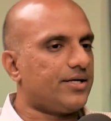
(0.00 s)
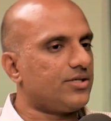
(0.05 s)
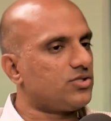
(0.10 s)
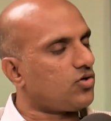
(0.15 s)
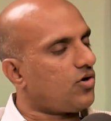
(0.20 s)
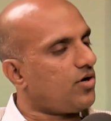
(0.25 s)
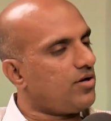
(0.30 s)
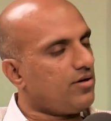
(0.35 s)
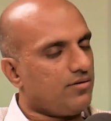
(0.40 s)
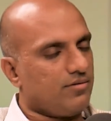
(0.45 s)
it
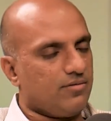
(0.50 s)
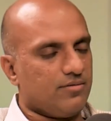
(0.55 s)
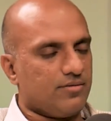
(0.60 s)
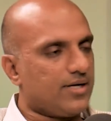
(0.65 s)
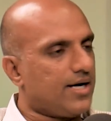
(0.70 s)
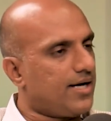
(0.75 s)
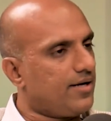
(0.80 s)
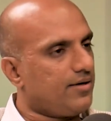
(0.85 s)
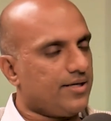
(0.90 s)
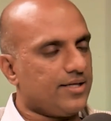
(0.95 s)
is all
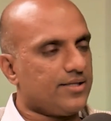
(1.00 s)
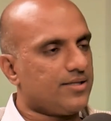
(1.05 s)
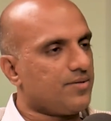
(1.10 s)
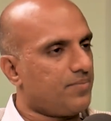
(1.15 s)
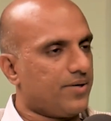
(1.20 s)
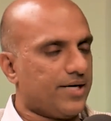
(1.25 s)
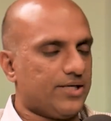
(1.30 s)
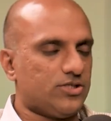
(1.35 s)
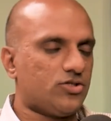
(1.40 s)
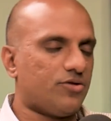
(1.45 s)
done in
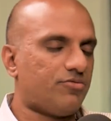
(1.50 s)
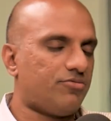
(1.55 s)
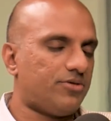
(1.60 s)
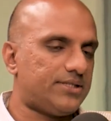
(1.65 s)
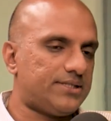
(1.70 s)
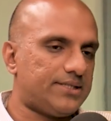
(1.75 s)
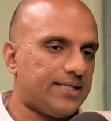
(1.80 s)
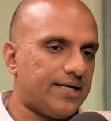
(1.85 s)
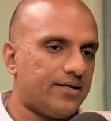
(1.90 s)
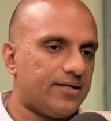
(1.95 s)
the price. So
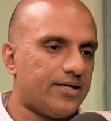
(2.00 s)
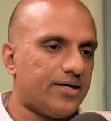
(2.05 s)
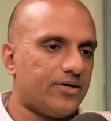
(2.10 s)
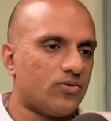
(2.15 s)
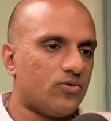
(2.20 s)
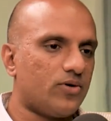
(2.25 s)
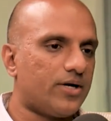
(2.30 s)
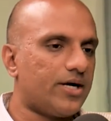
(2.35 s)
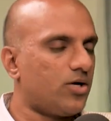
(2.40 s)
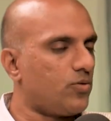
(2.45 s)
if it's said
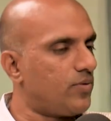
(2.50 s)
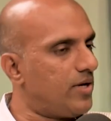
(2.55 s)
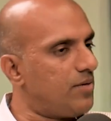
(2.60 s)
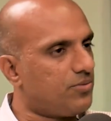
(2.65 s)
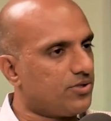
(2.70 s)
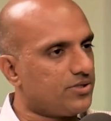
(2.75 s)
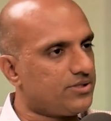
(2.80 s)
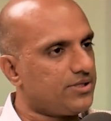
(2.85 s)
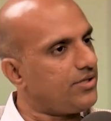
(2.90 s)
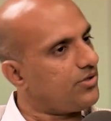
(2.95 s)
that you'll get
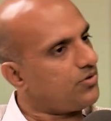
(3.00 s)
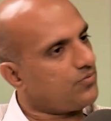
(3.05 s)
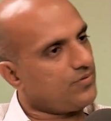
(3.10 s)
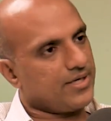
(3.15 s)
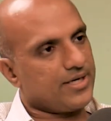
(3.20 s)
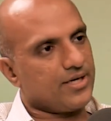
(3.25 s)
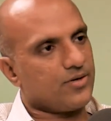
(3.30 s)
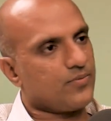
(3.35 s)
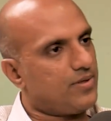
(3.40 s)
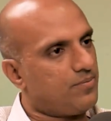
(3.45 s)
12%,
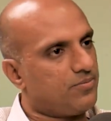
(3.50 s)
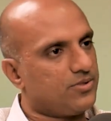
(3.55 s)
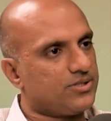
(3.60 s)
you will get